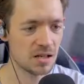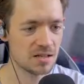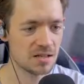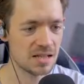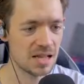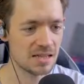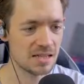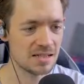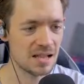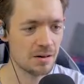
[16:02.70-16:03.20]

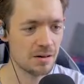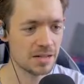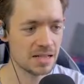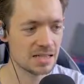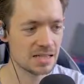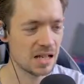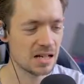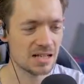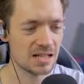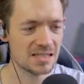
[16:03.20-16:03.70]
understand that tearing
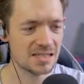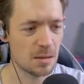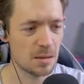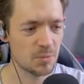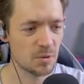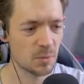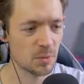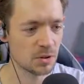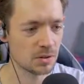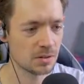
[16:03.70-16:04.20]
is
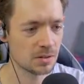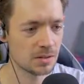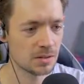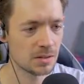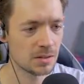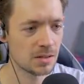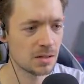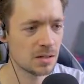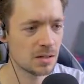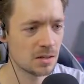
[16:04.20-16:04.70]
unacceptable.
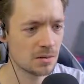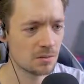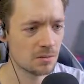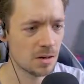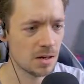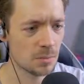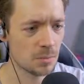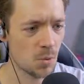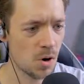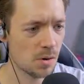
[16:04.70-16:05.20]

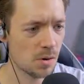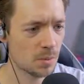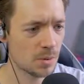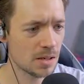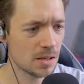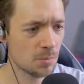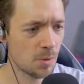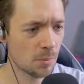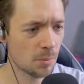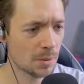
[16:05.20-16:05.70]
Right, where are
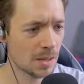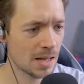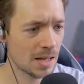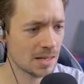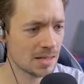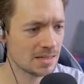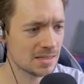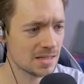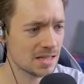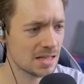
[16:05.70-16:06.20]
we where are we
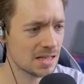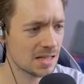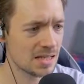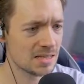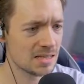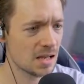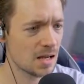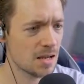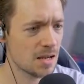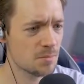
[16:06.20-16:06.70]
at? Is the is
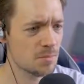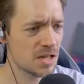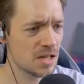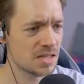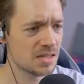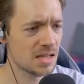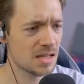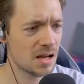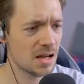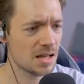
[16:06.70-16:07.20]
the iron
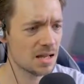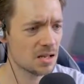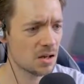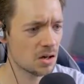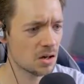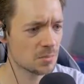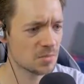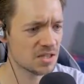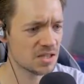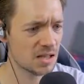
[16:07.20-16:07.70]
is the iron
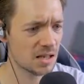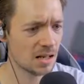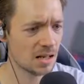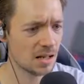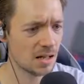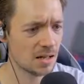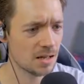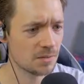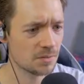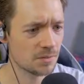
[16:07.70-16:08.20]
golem still
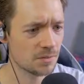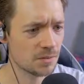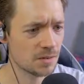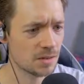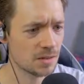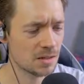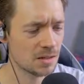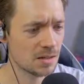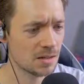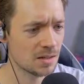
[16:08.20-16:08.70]
alive?
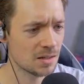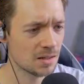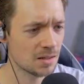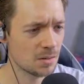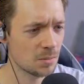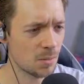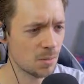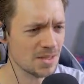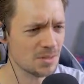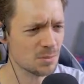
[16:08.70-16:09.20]

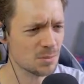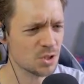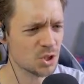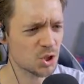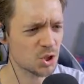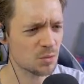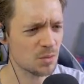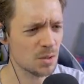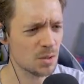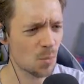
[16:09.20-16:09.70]
Why is there a
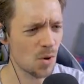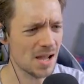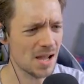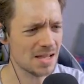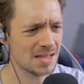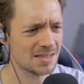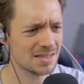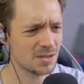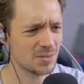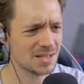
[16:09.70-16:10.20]
tree?
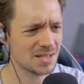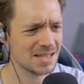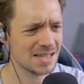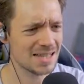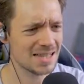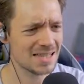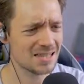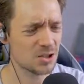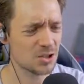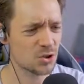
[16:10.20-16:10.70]
Why
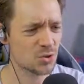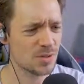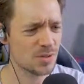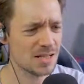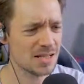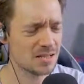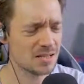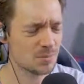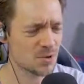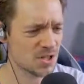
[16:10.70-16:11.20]
seriously? There's a tree
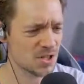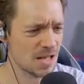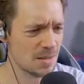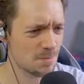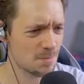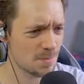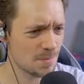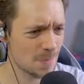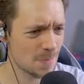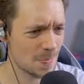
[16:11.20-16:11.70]
and some sheep?